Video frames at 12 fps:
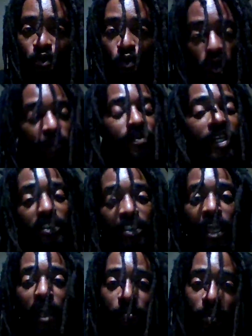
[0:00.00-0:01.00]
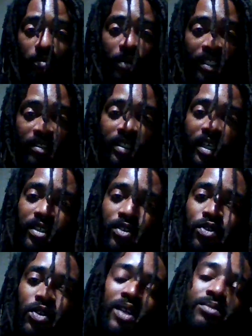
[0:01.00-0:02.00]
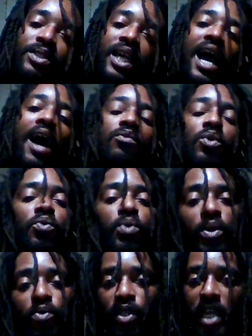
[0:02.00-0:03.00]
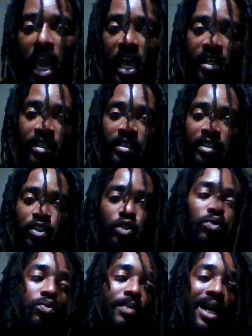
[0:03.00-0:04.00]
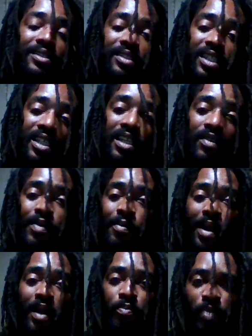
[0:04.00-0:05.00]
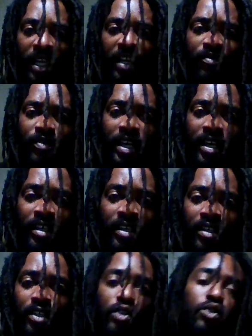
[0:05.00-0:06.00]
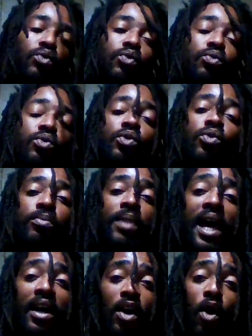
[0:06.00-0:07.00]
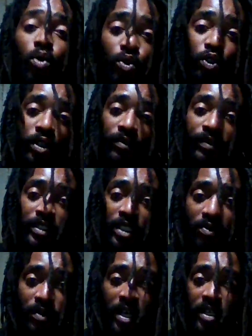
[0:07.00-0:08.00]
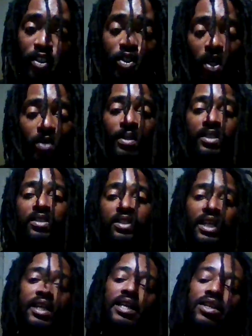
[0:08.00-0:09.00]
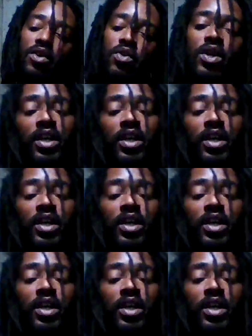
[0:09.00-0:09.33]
What if that shit happened in my state? You know what I'm saying? How would we react? Do my city even make a plan for that? Do do the black culture even sit around and talk about this? Like, hey, yo,